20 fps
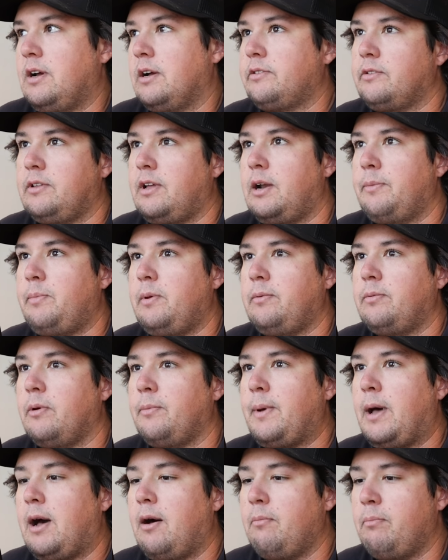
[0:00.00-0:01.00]
talked to a lot of
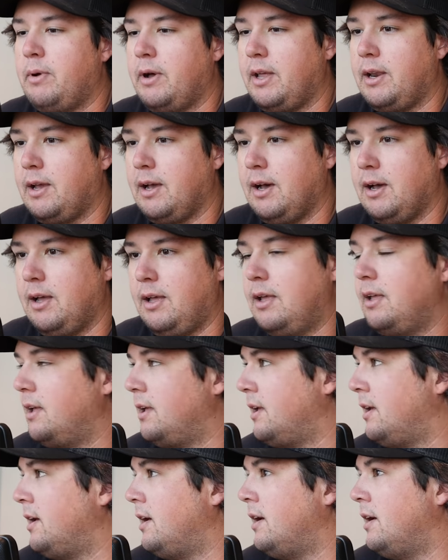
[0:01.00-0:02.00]
people about, but
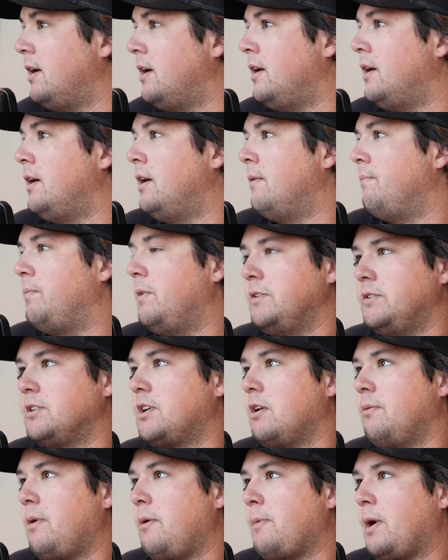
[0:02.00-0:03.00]
this
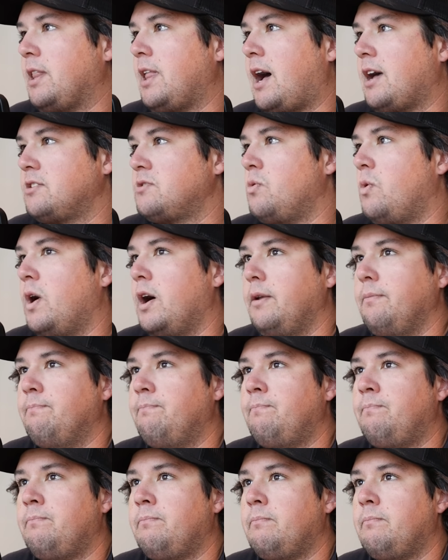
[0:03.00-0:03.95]
is going to be my last one